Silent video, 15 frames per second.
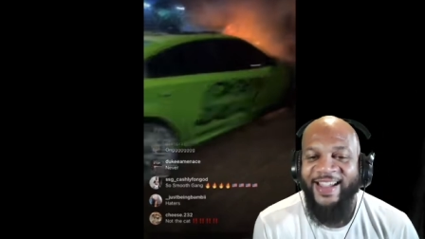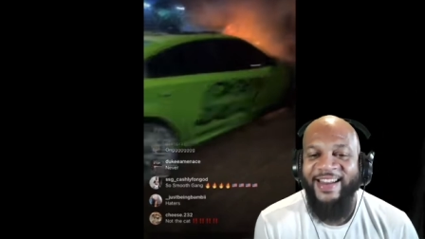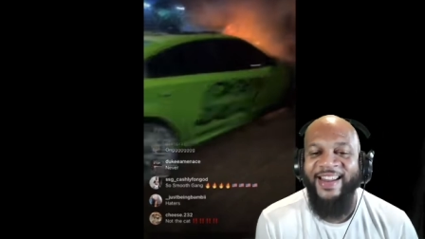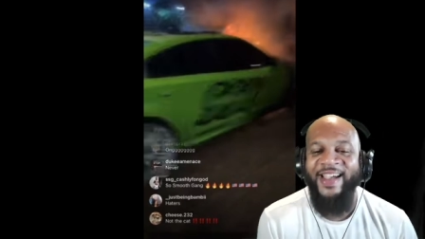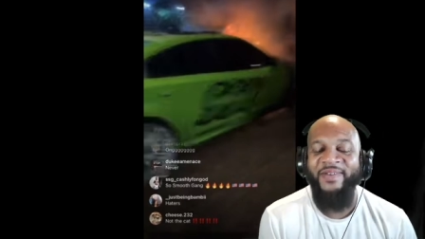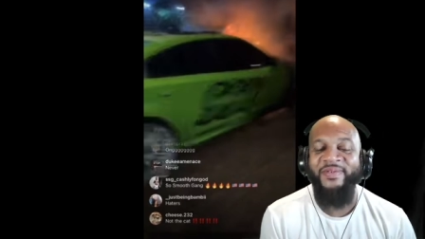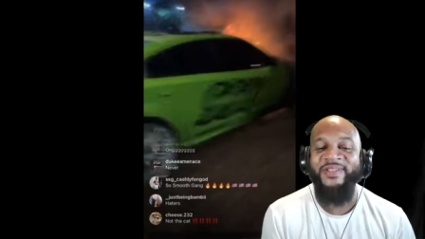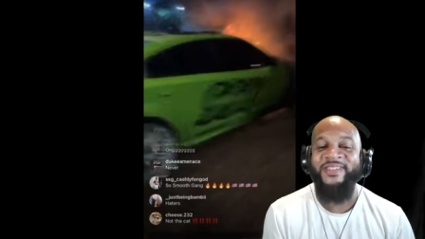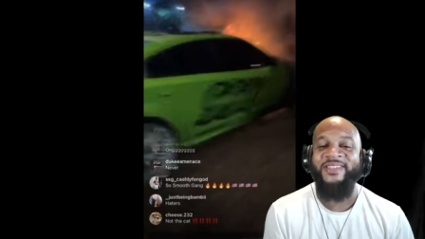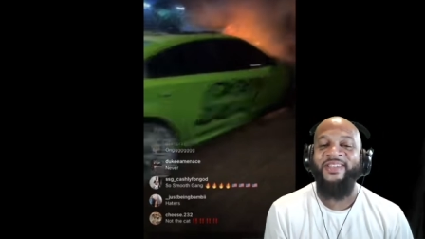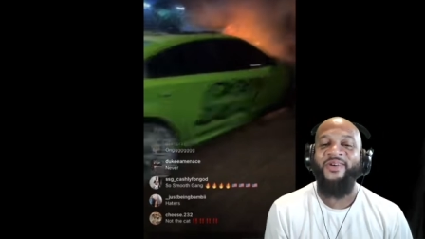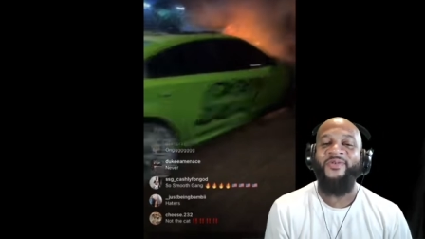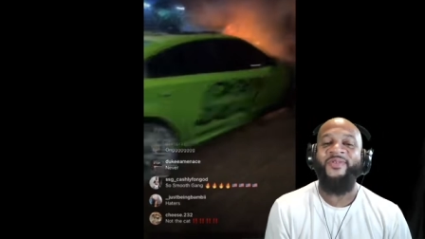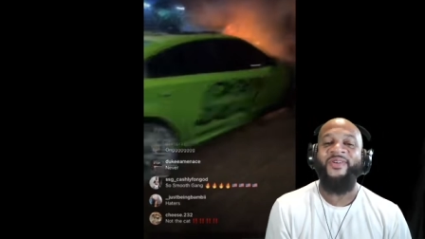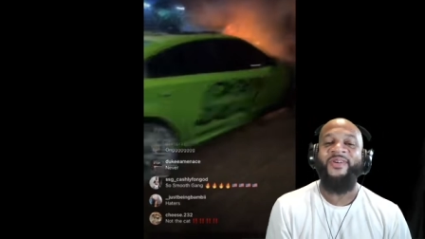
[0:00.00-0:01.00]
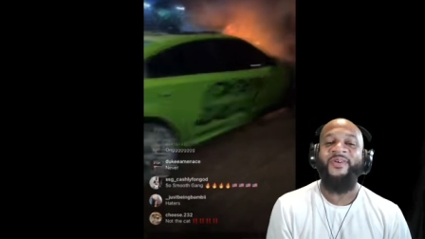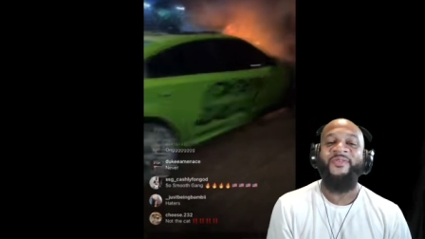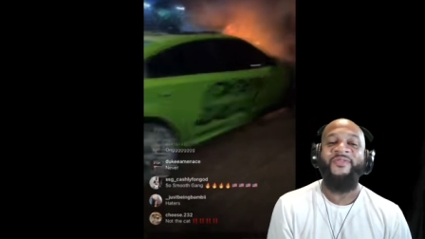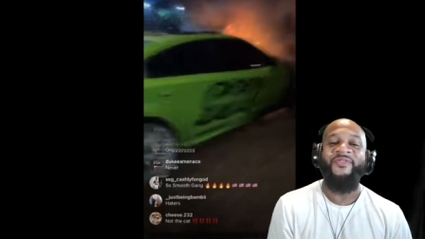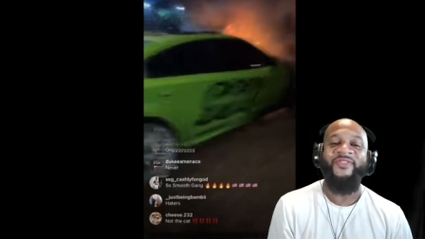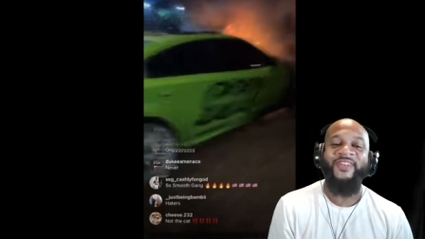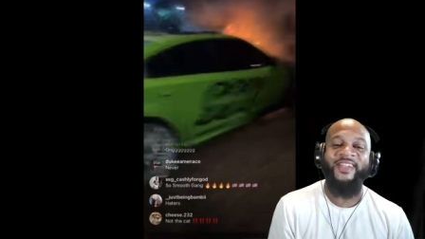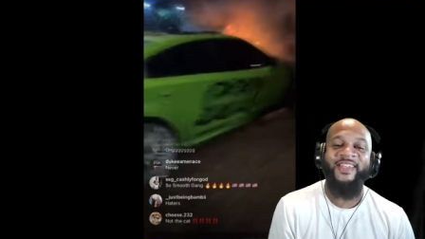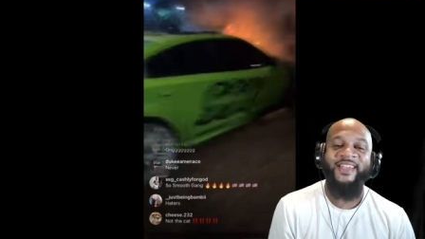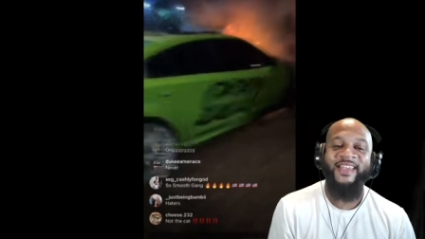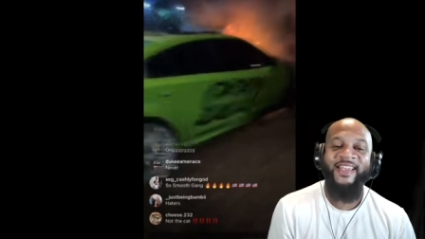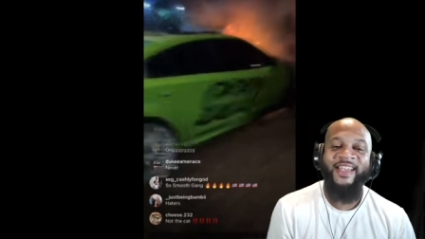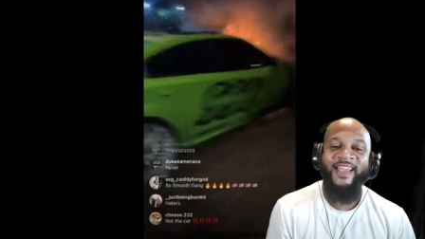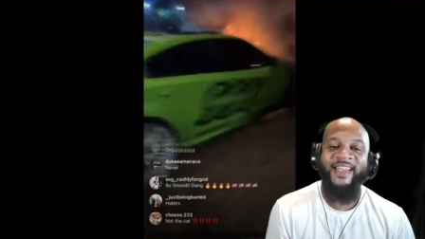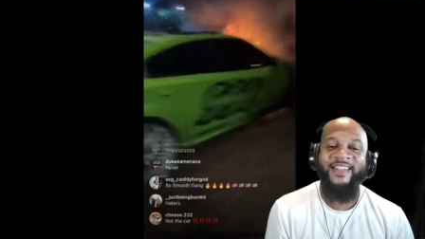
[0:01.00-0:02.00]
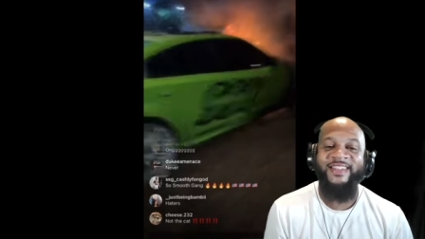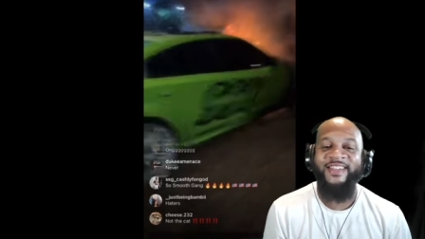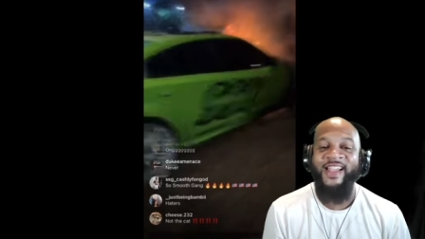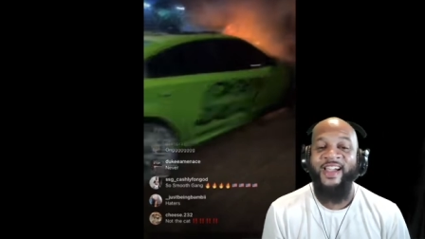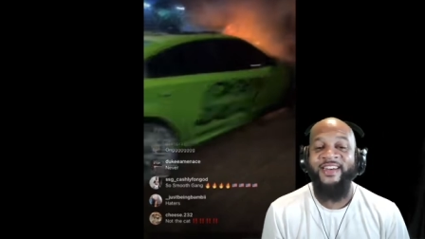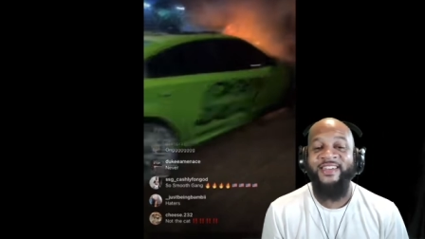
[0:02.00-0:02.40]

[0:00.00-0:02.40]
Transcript: that was so goofy. yeah,